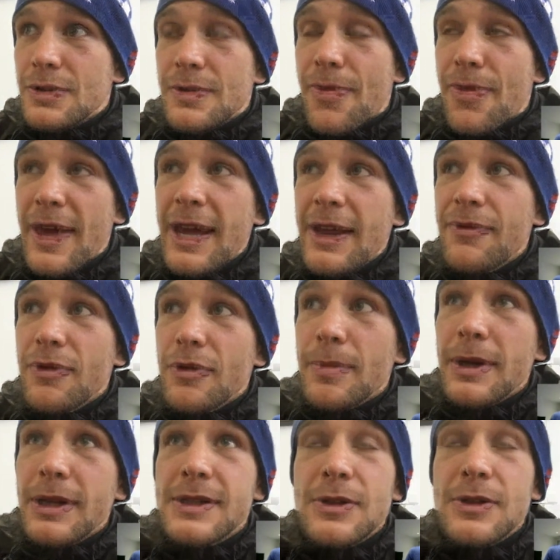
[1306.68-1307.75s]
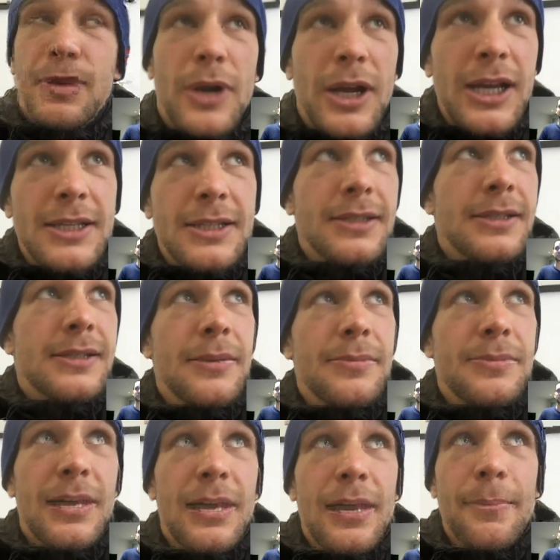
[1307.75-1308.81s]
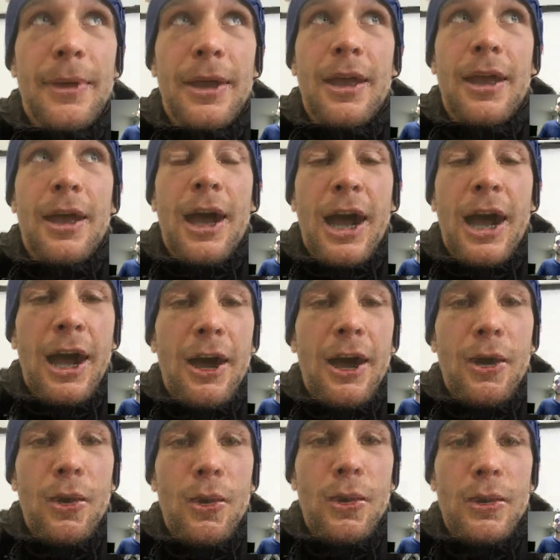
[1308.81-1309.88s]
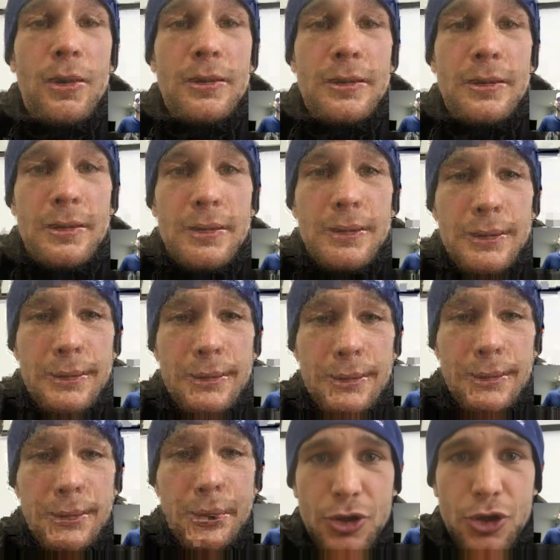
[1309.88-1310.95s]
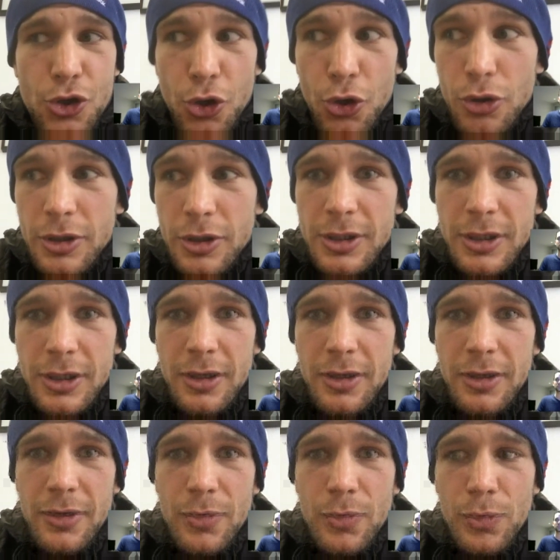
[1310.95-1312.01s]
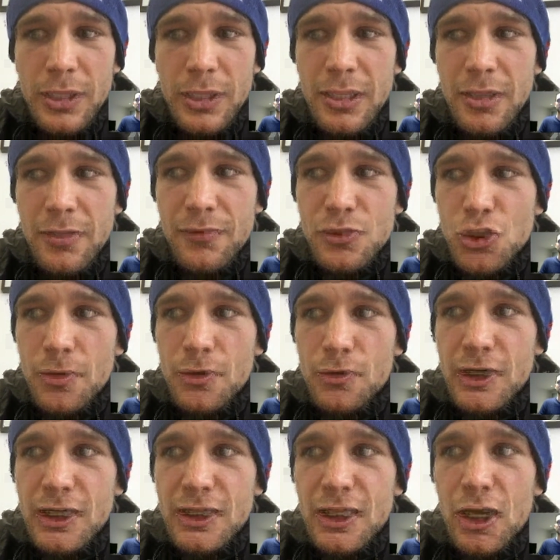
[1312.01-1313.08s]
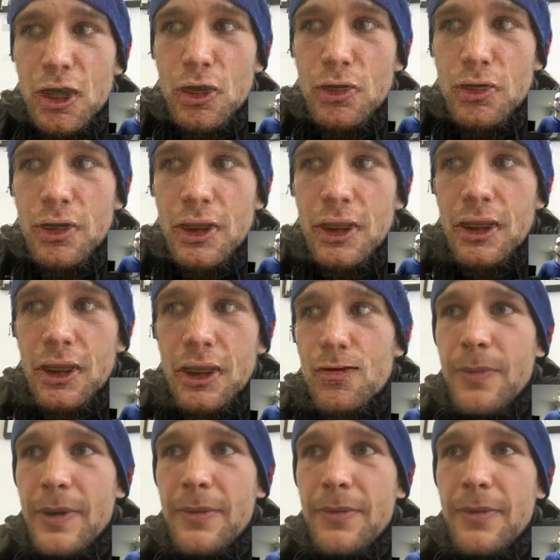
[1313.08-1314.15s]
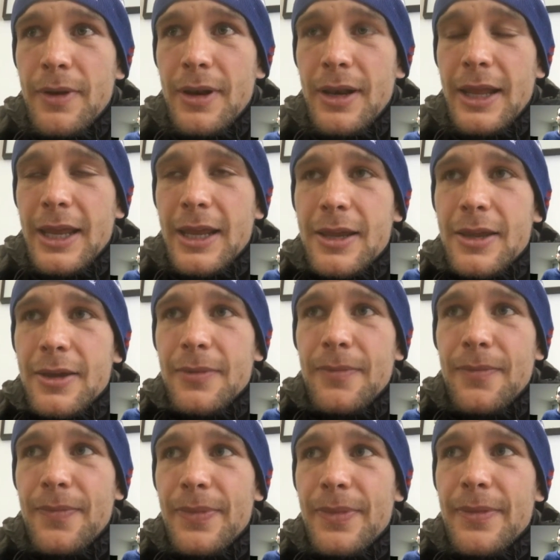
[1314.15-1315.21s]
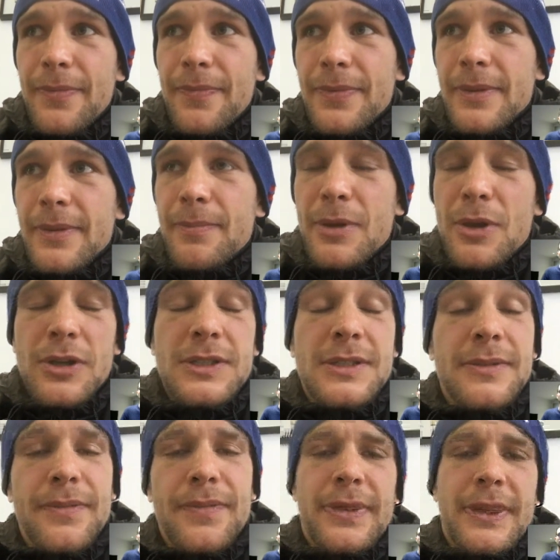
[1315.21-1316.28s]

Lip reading: thankful but surprised at the same time how good we live in Germany right now, when like because